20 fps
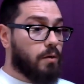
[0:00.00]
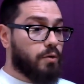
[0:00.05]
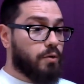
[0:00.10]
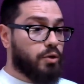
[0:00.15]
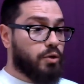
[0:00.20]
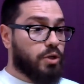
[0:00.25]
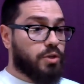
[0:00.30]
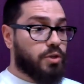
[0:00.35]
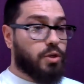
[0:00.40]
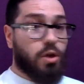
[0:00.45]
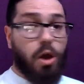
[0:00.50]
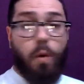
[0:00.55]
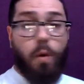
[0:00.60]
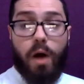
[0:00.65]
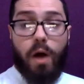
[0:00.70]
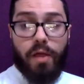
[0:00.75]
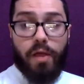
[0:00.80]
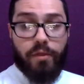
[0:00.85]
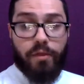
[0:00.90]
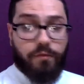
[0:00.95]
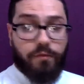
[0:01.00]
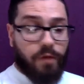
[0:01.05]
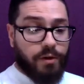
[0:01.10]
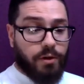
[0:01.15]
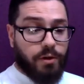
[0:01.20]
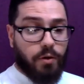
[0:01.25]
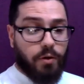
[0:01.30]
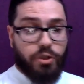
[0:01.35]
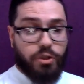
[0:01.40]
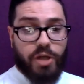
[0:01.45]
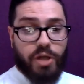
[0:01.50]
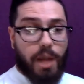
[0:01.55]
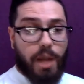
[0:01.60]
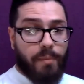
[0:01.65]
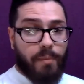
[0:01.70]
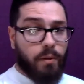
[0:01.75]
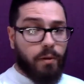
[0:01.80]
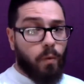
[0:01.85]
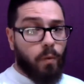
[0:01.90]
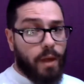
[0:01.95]
just go on the Funko shop
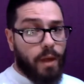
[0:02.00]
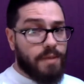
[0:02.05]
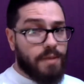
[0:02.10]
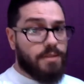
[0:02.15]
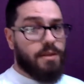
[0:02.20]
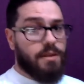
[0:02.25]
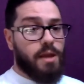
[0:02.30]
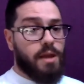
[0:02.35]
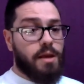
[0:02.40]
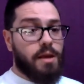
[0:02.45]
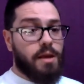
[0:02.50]
on a Wednesday,